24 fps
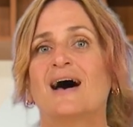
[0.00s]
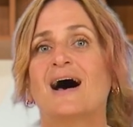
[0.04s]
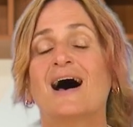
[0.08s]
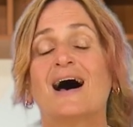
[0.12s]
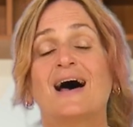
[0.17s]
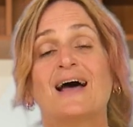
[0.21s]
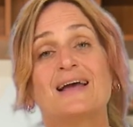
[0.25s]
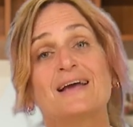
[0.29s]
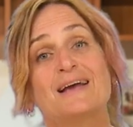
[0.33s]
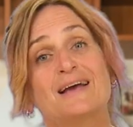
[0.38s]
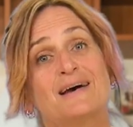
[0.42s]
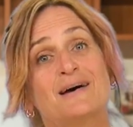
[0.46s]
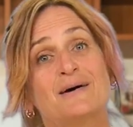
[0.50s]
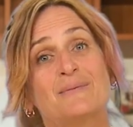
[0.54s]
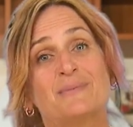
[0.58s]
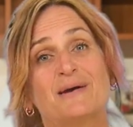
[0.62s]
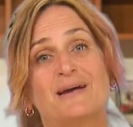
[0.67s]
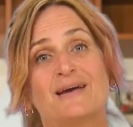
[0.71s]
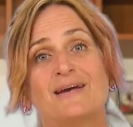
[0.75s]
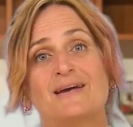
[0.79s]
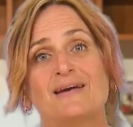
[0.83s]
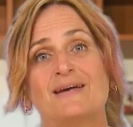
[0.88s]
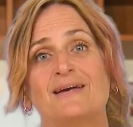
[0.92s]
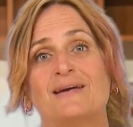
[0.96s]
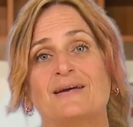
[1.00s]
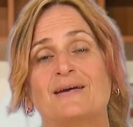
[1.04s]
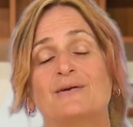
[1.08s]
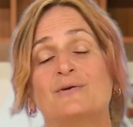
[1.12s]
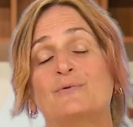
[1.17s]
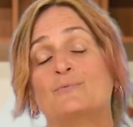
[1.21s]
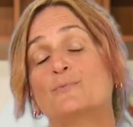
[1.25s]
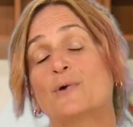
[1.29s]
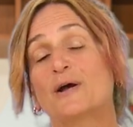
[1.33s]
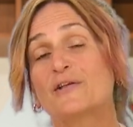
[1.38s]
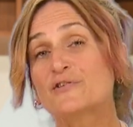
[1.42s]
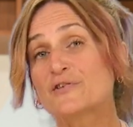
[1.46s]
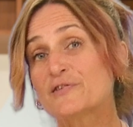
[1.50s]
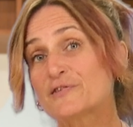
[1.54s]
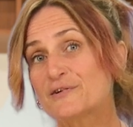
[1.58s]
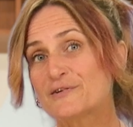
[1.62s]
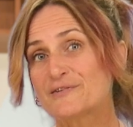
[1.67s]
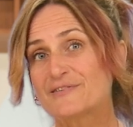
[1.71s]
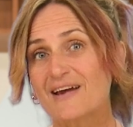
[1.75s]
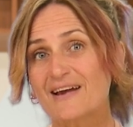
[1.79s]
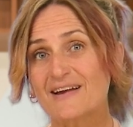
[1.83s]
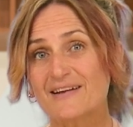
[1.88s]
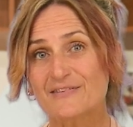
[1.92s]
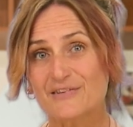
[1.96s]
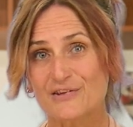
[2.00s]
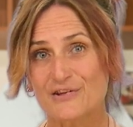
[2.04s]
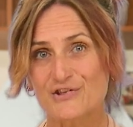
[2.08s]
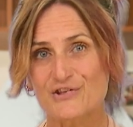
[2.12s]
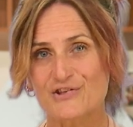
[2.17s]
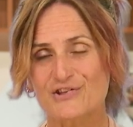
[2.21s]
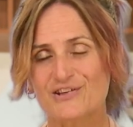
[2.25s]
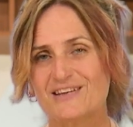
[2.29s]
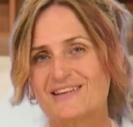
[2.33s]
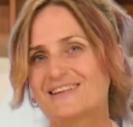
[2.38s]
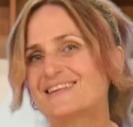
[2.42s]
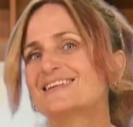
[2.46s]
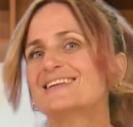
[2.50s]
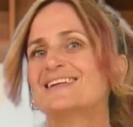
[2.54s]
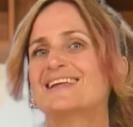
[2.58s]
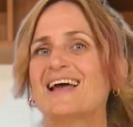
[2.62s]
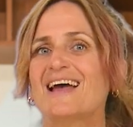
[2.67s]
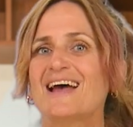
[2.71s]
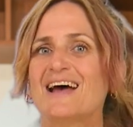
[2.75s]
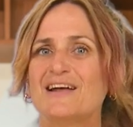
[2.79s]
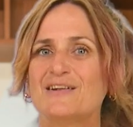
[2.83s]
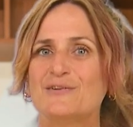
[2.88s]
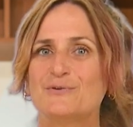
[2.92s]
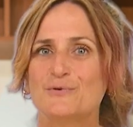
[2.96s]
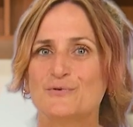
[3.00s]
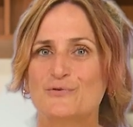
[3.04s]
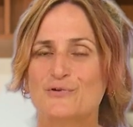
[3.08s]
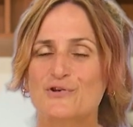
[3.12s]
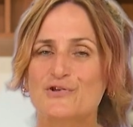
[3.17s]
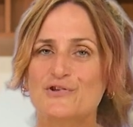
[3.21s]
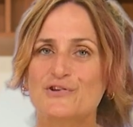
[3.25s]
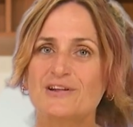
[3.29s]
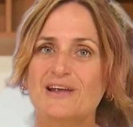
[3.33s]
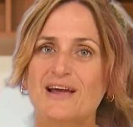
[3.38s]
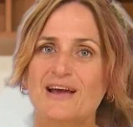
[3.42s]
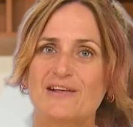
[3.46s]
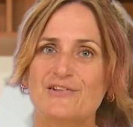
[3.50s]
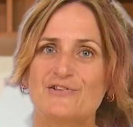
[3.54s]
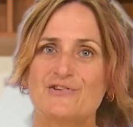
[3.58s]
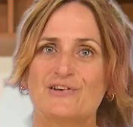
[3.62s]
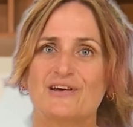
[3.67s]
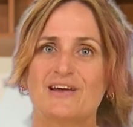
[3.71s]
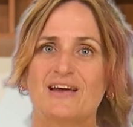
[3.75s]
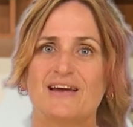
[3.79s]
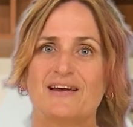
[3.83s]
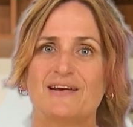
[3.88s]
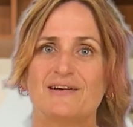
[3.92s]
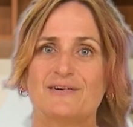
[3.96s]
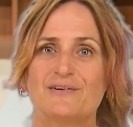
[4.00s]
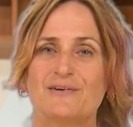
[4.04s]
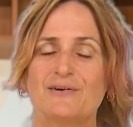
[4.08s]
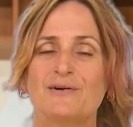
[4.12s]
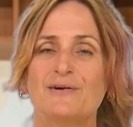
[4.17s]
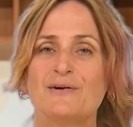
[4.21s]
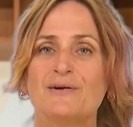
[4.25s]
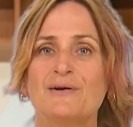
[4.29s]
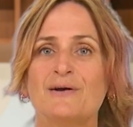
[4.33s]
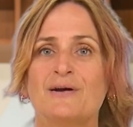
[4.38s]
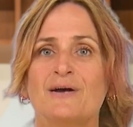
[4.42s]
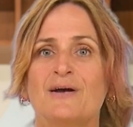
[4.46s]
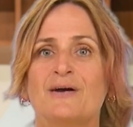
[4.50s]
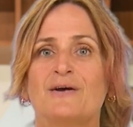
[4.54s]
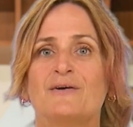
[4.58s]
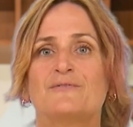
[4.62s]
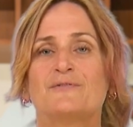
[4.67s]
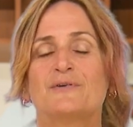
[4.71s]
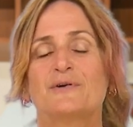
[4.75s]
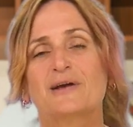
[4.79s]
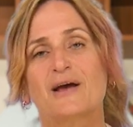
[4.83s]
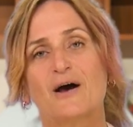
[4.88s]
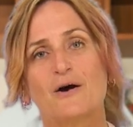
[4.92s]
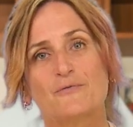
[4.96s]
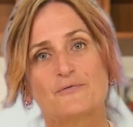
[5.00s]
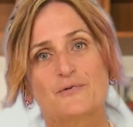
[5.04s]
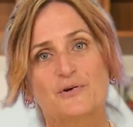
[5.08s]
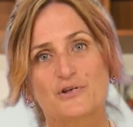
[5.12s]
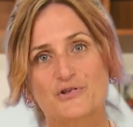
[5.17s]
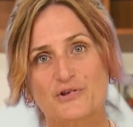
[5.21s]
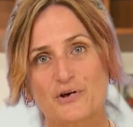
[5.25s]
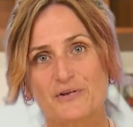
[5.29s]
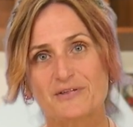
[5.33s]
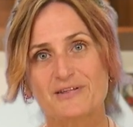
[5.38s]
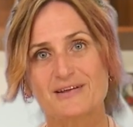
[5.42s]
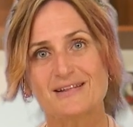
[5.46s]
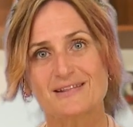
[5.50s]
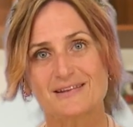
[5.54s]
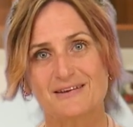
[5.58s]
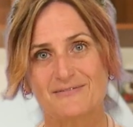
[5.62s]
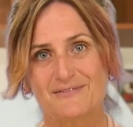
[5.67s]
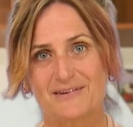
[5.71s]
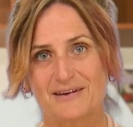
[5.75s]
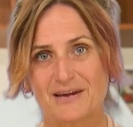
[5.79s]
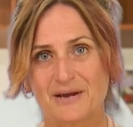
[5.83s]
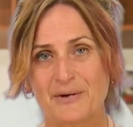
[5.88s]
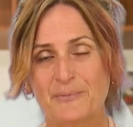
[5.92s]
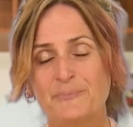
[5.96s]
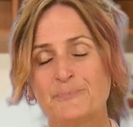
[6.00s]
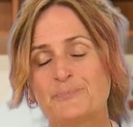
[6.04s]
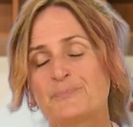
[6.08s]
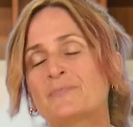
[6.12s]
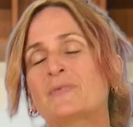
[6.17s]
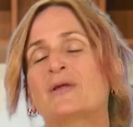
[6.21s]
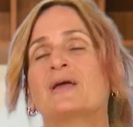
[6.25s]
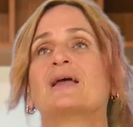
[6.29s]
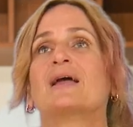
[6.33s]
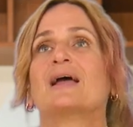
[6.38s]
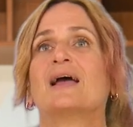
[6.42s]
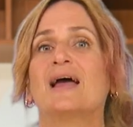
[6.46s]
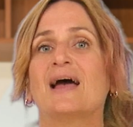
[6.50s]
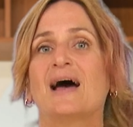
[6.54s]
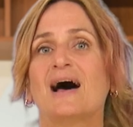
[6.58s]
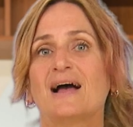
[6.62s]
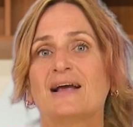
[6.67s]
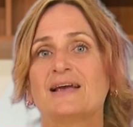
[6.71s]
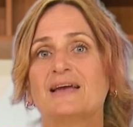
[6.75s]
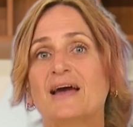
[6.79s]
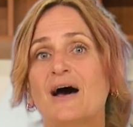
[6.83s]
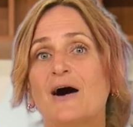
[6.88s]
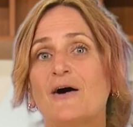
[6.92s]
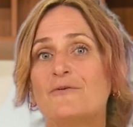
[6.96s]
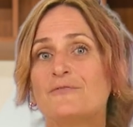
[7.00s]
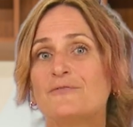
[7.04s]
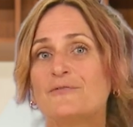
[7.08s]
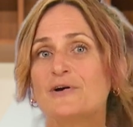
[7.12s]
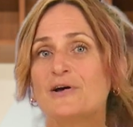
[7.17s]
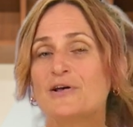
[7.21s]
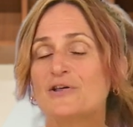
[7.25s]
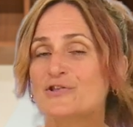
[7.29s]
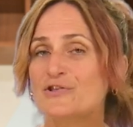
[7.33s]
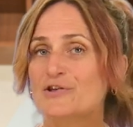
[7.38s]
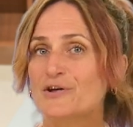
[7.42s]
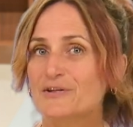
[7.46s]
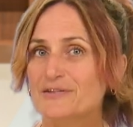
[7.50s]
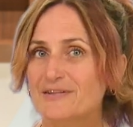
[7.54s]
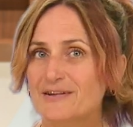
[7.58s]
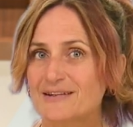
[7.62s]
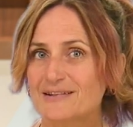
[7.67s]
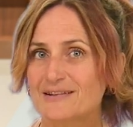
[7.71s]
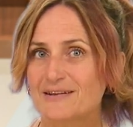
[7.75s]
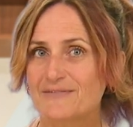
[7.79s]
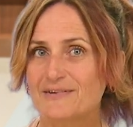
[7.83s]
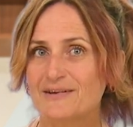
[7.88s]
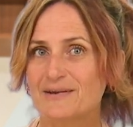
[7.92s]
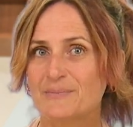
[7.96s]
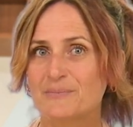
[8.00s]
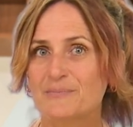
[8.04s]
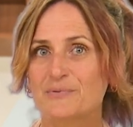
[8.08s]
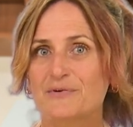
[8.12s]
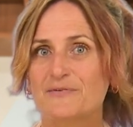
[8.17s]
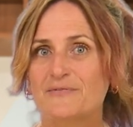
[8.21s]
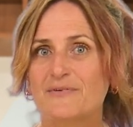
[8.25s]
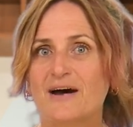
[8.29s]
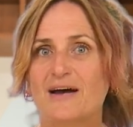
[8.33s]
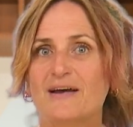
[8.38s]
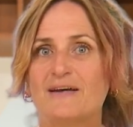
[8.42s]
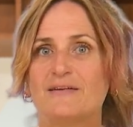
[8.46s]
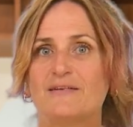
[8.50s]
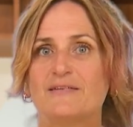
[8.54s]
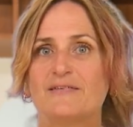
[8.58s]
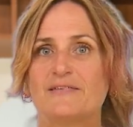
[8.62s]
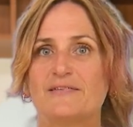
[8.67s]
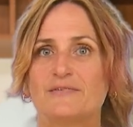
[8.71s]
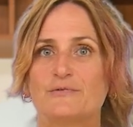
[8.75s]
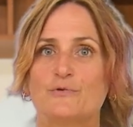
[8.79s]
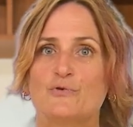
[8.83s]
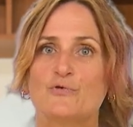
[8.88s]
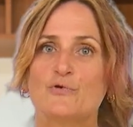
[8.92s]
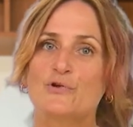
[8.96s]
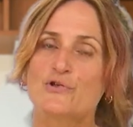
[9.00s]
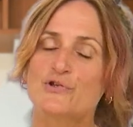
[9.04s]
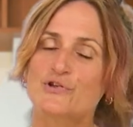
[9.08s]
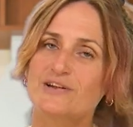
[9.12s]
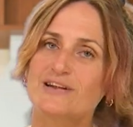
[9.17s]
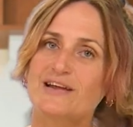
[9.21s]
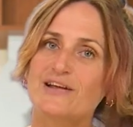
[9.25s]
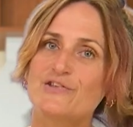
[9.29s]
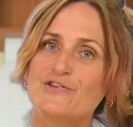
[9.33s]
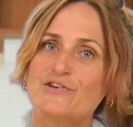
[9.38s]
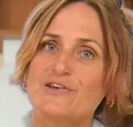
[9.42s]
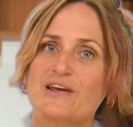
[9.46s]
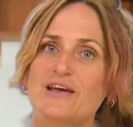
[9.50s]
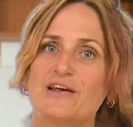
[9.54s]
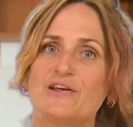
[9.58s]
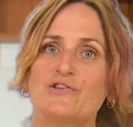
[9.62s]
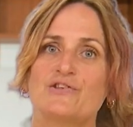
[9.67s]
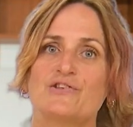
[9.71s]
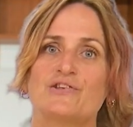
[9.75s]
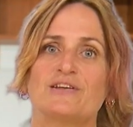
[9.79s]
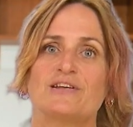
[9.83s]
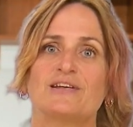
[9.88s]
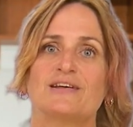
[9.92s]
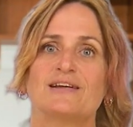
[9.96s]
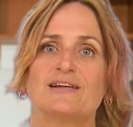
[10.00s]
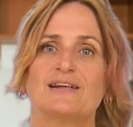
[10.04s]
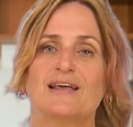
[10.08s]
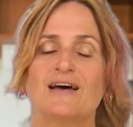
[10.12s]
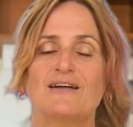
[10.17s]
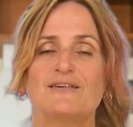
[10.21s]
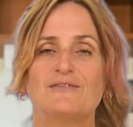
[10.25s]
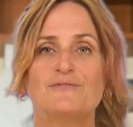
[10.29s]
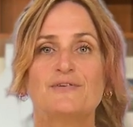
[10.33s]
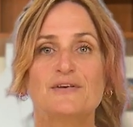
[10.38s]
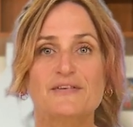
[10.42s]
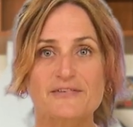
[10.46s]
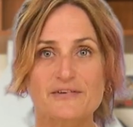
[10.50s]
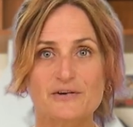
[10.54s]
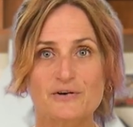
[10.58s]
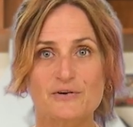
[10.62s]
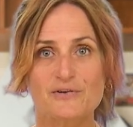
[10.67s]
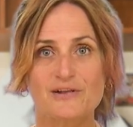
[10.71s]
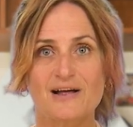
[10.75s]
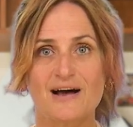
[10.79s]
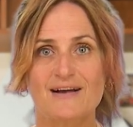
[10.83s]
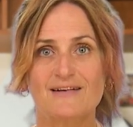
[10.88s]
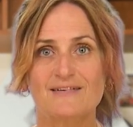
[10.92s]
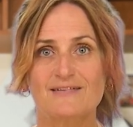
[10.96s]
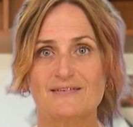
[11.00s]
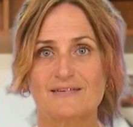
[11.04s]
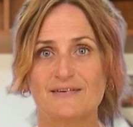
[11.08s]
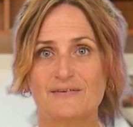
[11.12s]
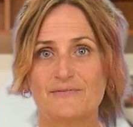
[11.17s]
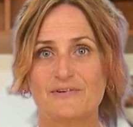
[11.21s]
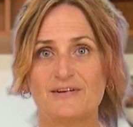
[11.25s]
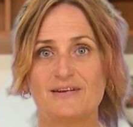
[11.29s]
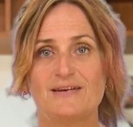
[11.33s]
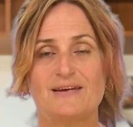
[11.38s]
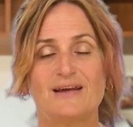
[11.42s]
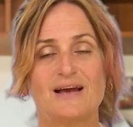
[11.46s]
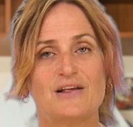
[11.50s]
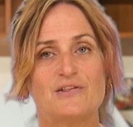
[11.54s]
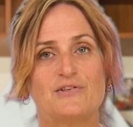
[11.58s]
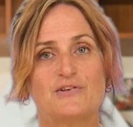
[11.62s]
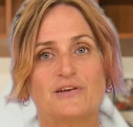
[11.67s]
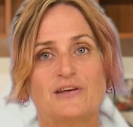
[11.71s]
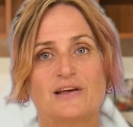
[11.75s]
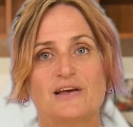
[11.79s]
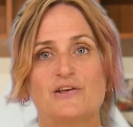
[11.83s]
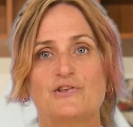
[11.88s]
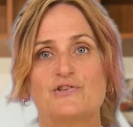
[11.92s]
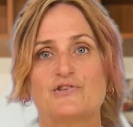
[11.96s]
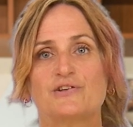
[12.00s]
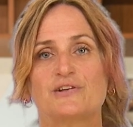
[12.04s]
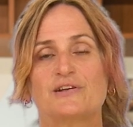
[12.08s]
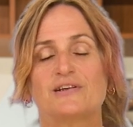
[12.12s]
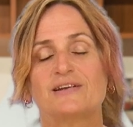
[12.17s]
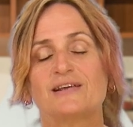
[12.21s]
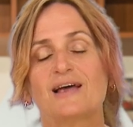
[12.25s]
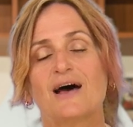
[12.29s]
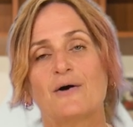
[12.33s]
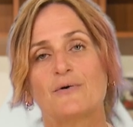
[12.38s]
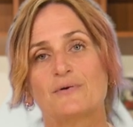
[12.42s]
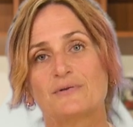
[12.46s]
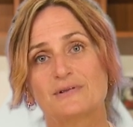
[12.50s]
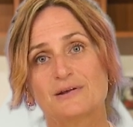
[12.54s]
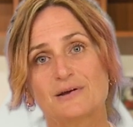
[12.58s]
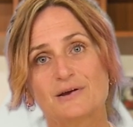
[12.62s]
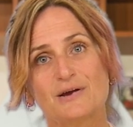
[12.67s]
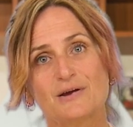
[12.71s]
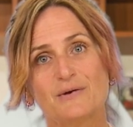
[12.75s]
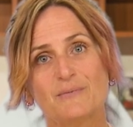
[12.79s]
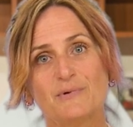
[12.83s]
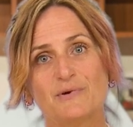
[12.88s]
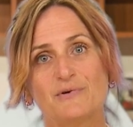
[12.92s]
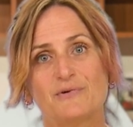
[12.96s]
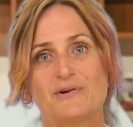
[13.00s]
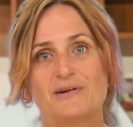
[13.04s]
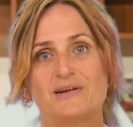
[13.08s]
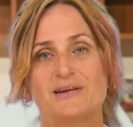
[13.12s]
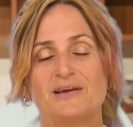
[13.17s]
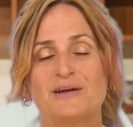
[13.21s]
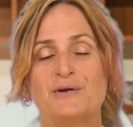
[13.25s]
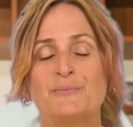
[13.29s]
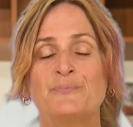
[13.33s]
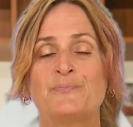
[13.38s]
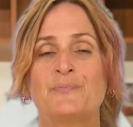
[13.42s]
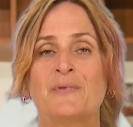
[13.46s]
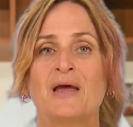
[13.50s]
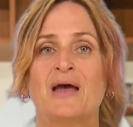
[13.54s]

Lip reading: I am a registered dietitian and nutrition educator for CalFresh Healthy Living. And CalFresh Healthy Living provides nutrition education and physical activity education out in the community.